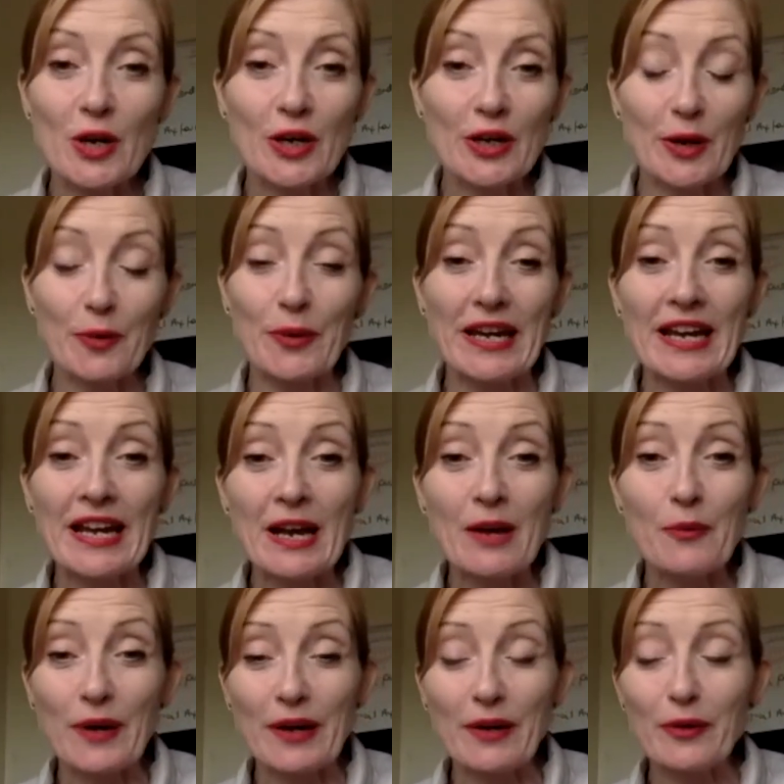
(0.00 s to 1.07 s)
you
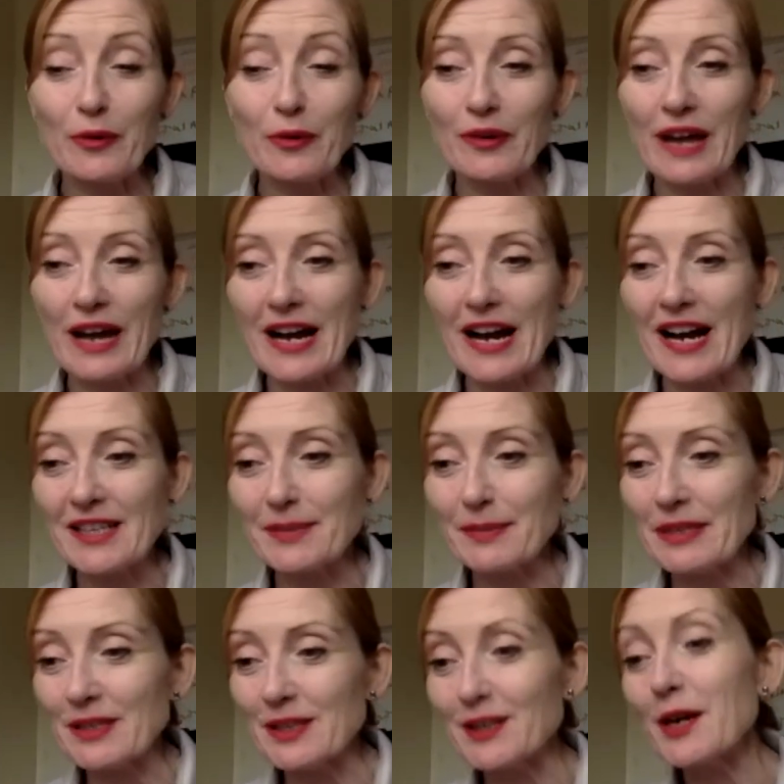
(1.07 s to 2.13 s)
know, I
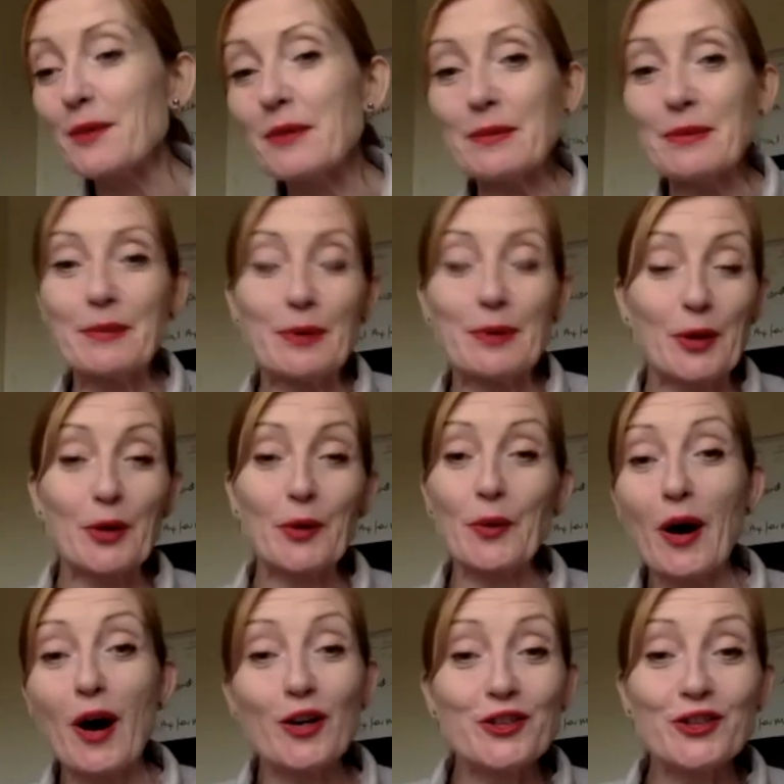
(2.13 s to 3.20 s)
speak to so many people who
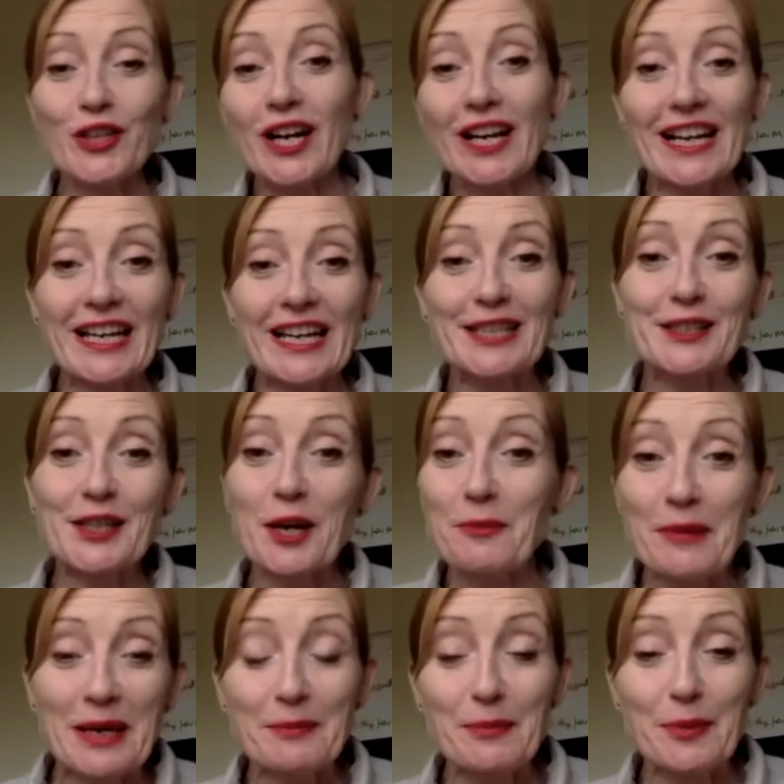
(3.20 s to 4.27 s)
are juggling so
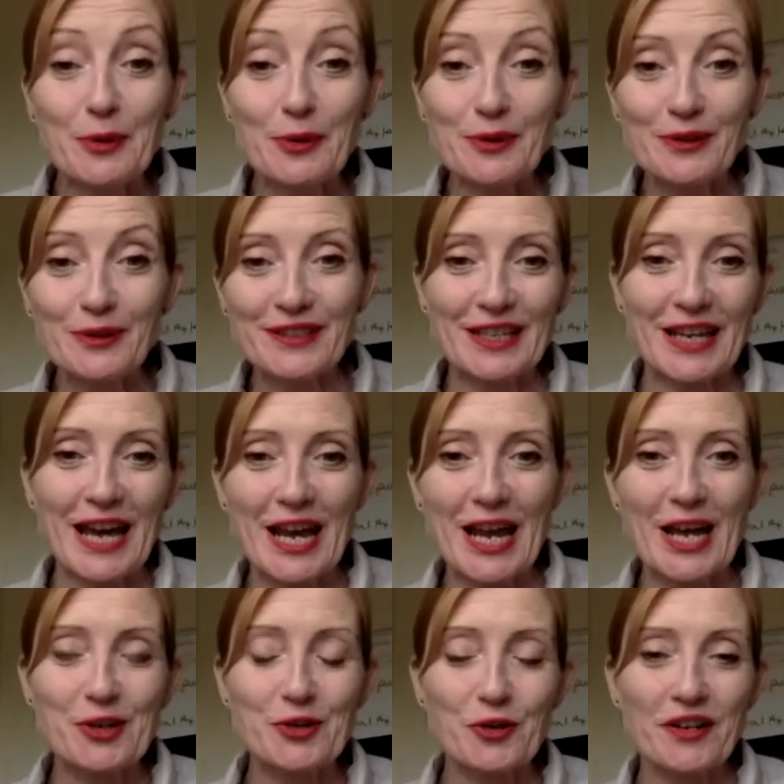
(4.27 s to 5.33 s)
many balls
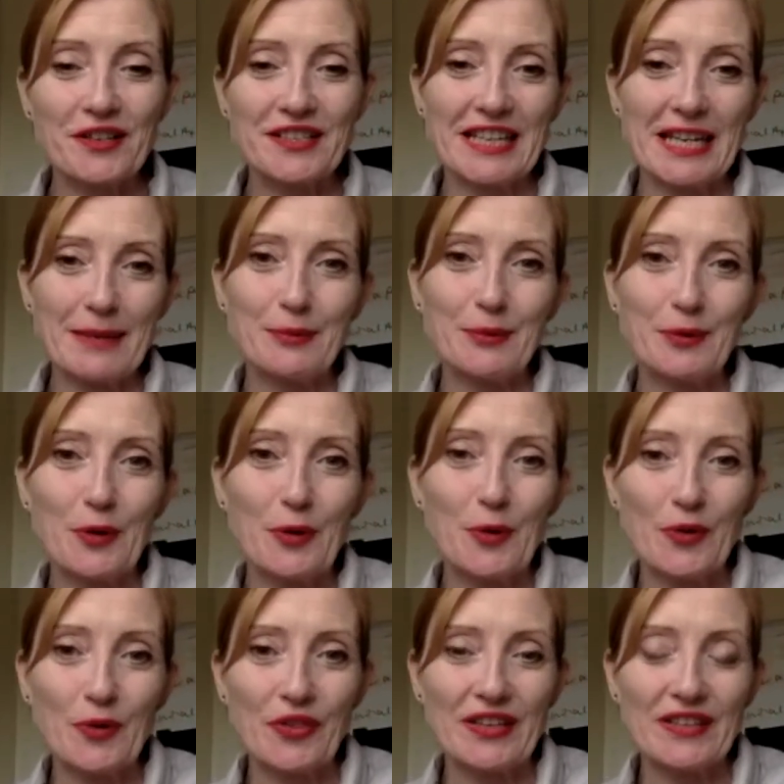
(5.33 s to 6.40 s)
and trying to keep
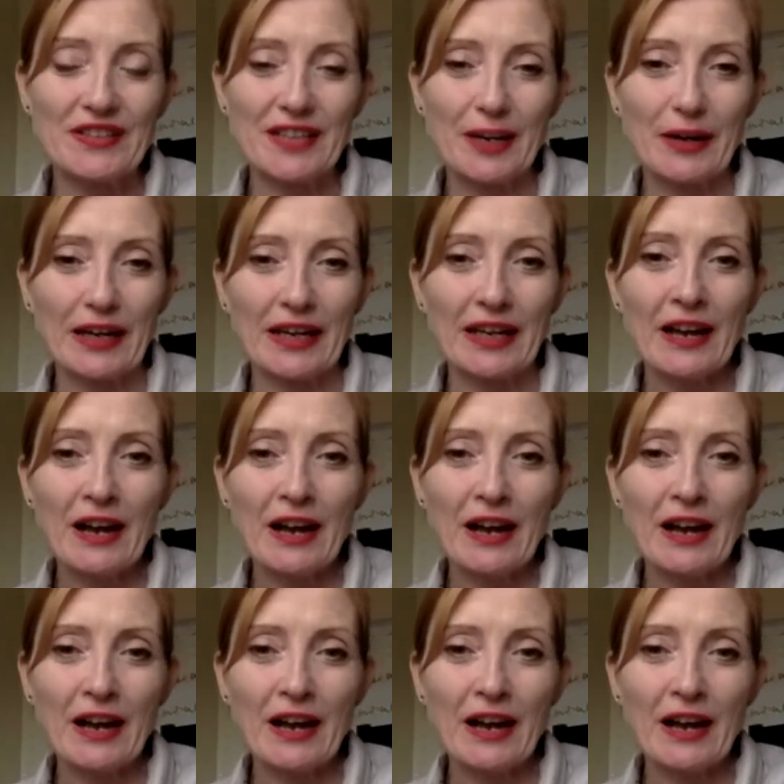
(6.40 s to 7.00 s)
all things going